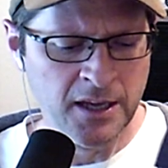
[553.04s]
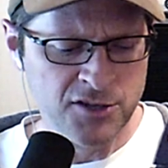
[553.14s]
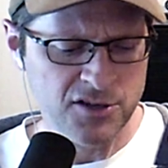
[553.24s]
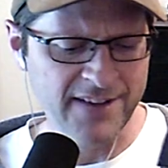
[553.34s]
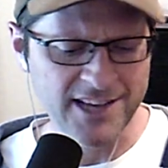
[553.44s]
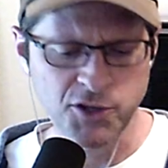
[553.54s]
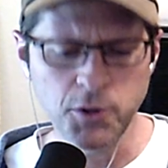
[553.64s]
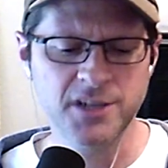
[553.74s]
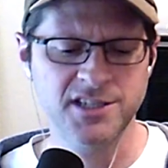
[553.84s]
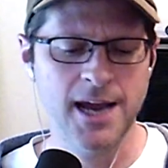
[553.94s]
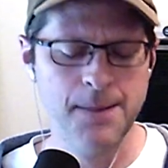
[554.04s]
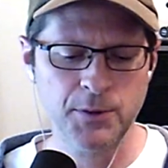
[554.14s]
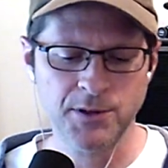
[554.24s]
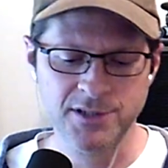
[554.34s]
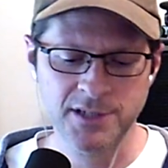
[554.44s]
So I've got 2
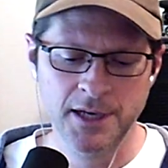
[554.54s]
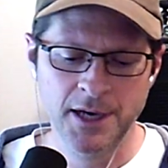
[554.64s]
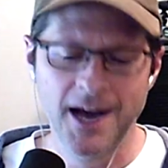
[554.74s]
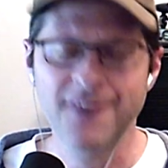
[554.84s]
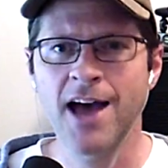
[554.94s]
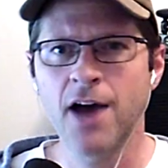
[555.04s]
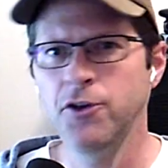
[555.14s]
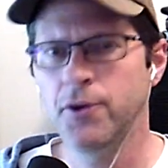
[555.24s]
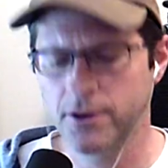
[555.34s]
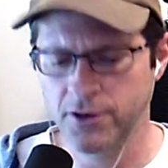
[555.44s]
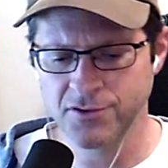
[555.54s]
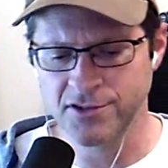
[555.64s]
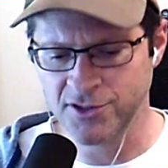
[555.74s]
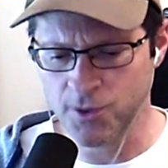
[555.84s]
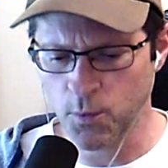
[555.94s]
examples of how you can use
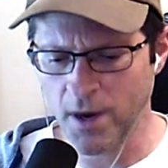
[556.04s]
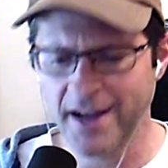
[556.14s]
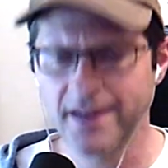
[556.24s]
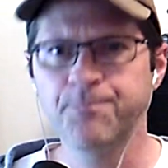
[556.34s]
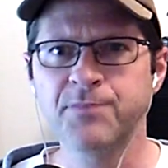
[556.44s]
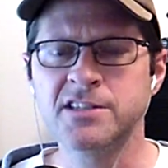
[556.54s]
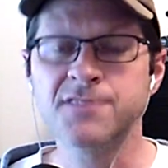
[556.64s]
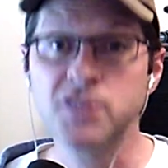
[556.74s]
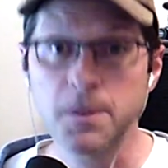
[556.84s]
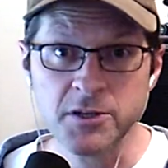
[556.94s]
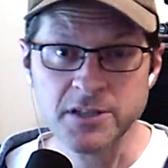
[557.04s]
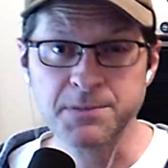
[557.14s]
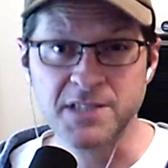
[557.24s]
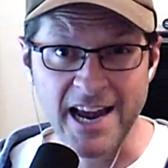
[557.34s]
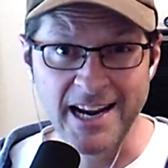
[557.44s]
this. So one is if someone's
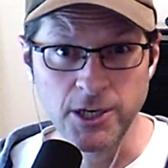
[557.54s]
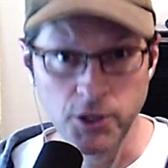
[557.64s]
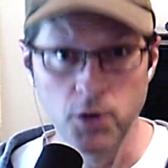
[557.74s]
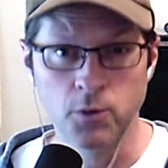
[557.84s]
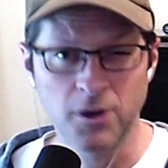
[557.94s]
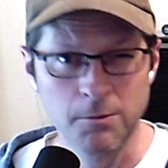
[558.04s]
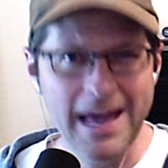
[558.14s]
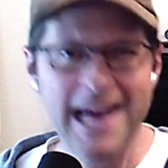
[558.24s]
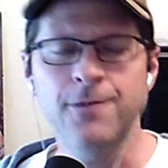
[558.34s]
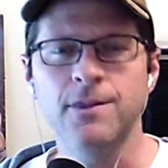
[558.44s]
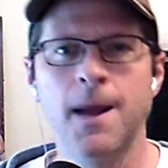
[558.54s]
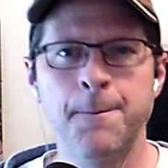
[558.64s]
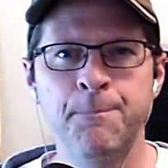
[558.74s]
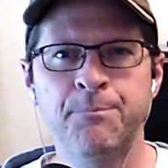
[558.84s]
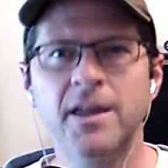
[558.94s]
upsetting you, you're mad at
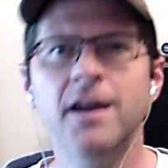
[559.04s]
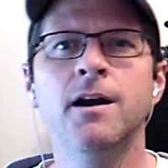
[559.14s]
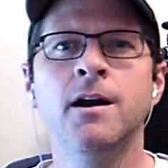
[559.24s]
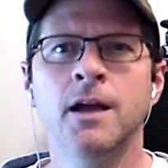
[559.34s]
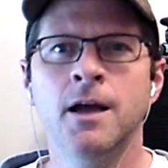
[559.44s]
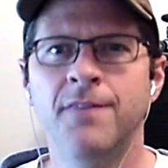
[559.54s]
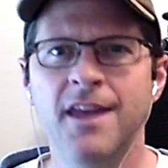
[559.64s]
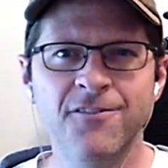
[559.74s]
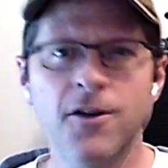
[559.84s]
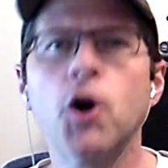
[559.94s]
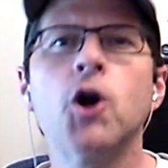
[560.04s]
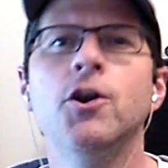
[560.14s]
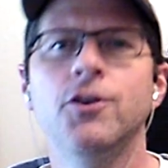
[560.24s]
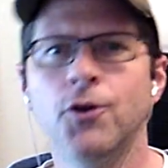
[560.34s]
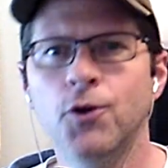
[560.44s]
them. They've hurt
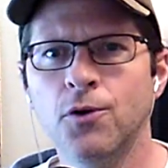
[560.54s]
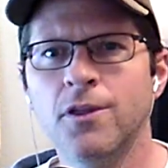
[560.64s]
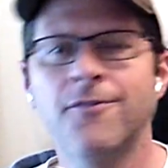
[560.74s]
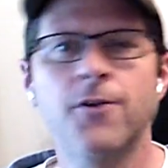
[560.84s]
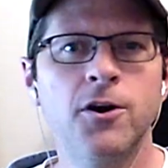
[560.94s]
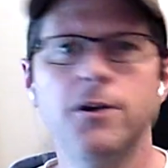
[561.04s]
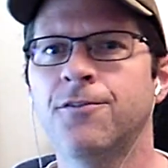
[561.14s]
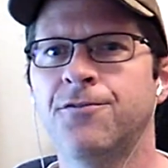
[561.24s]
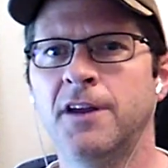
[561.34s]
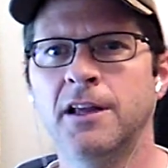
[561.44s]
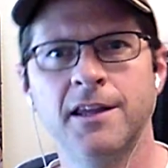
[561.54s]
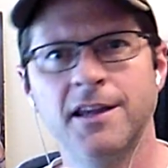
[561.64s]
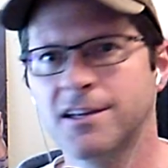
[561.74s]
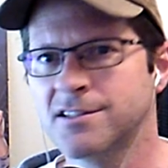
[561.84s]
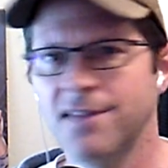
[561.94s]
you, they've hurt your
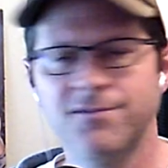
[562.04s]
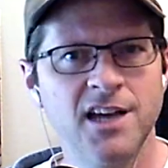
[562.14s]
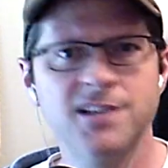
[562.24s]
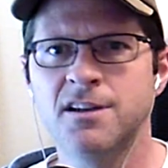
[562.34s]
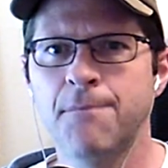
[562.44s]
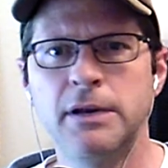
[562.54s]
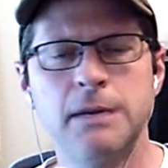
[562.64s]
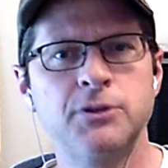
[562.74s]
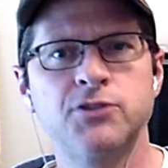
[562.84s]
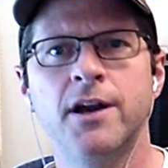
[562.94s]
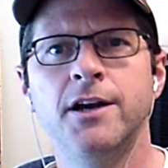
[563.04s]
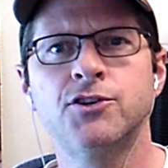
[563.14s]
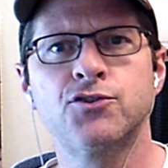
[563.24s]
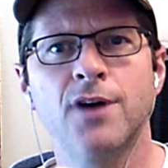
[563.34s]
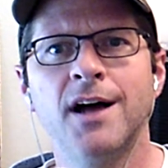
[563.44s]
feelings, they've done something to betray your
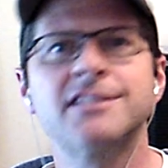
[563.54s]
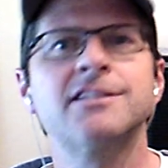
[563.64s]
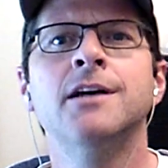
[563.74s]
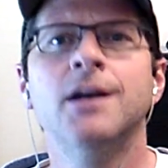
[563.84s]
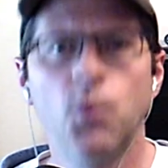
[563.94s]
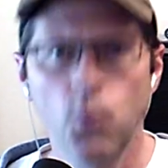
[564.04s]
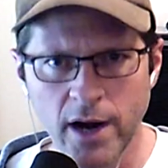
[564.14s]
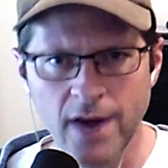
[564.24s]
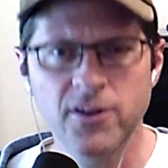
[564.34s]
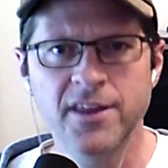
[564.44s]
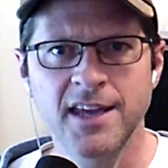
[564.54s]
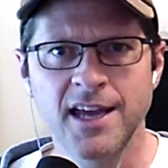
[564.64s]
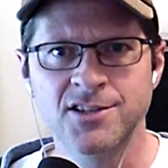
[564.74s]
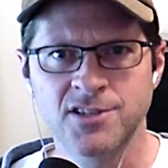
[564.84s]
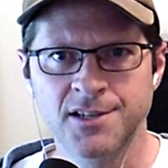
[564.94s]
trust, whatever the
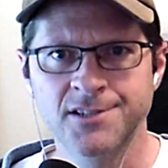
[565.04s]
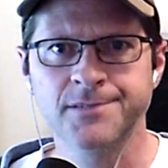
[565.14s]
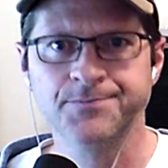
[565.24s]
case is.